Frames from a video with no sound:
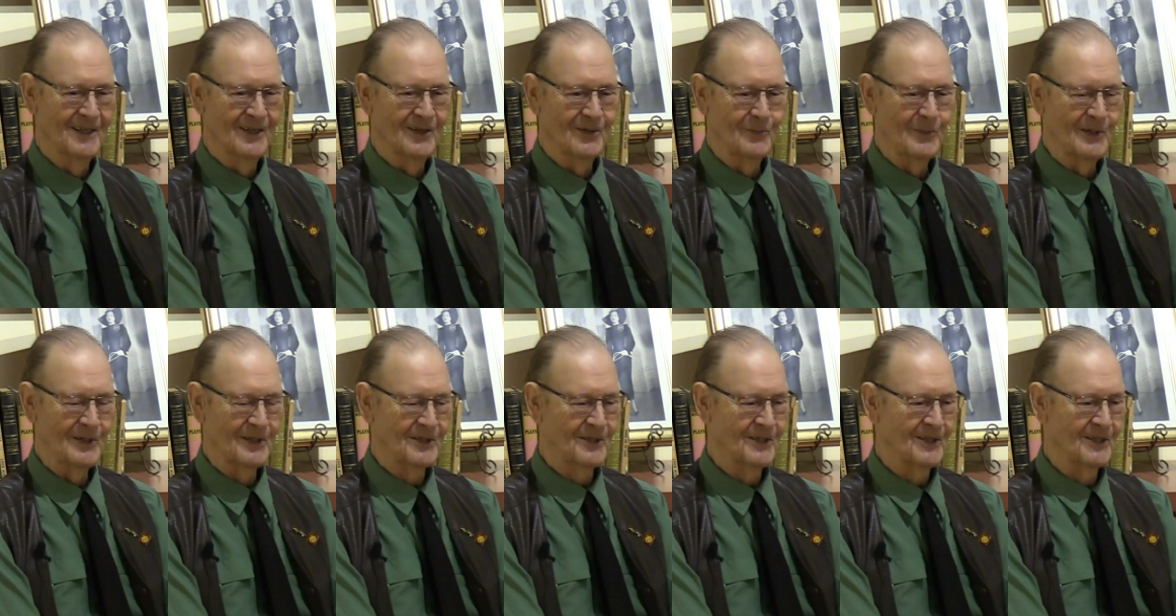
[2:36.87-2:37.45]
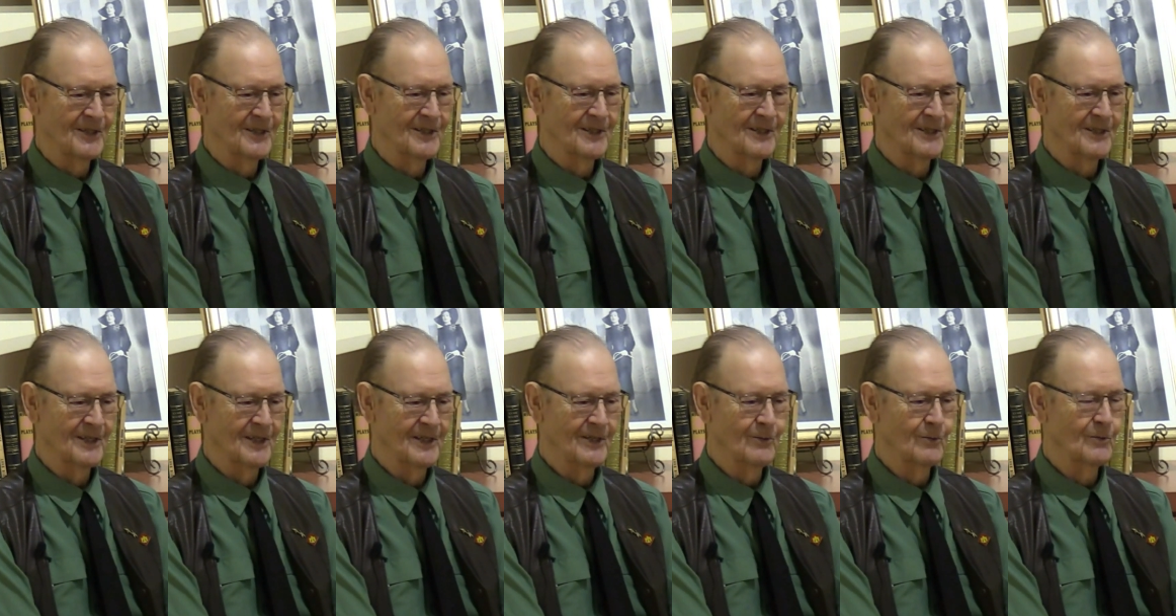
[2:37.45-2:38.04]
But uh,
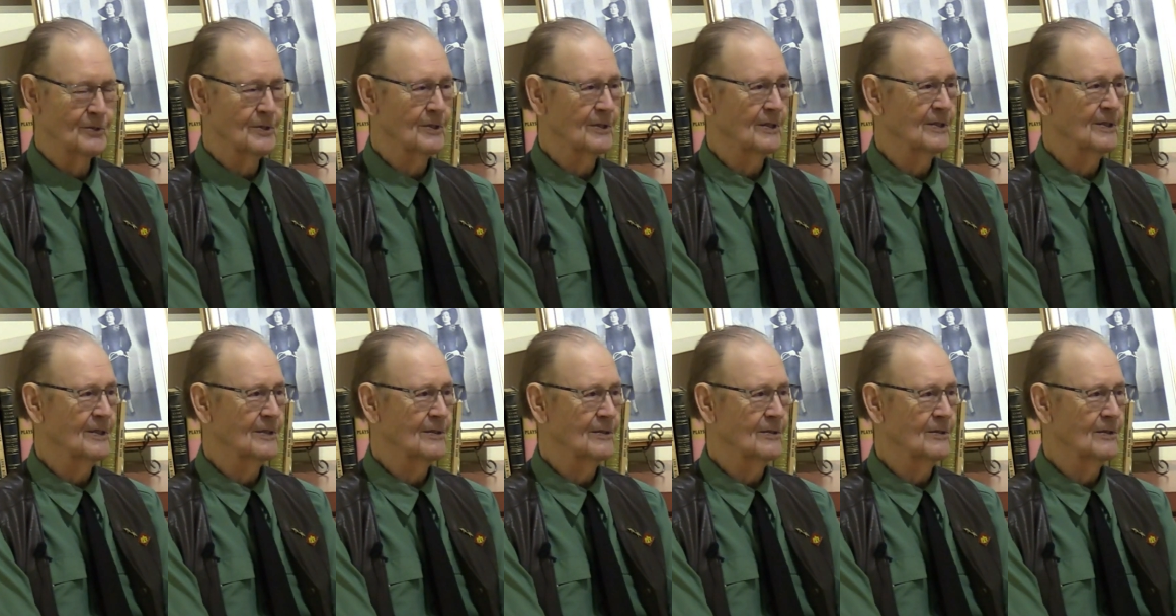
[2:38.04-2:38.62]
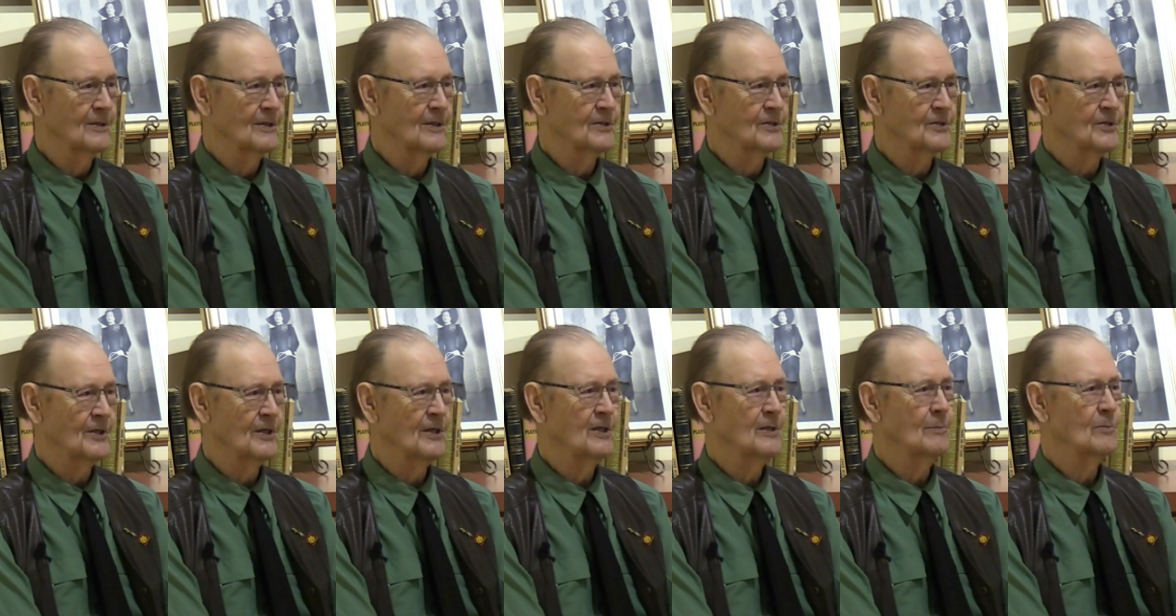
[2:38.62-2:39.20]
he was a
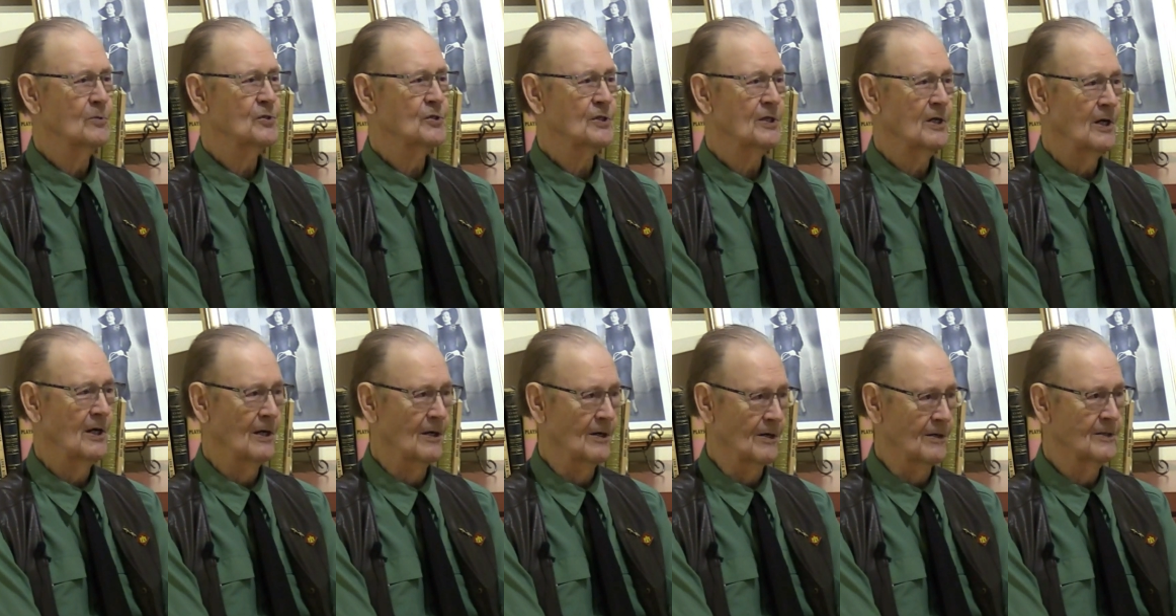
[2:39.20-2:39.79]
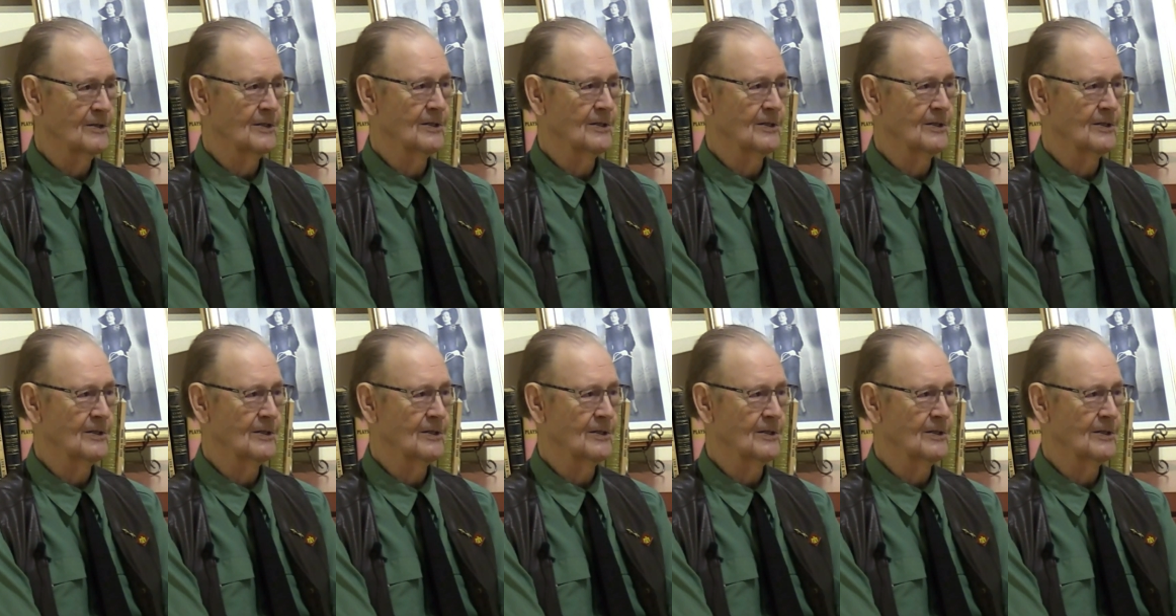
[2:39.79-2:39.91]
psalm scholar,